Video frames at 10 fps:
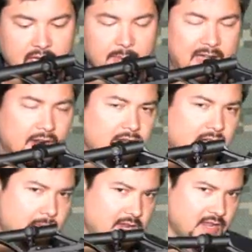I don't know
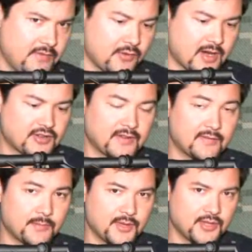how many of you are actually
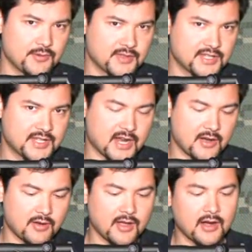familiar with the
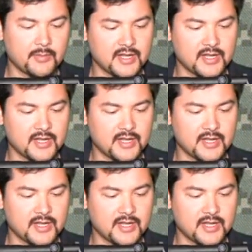STG,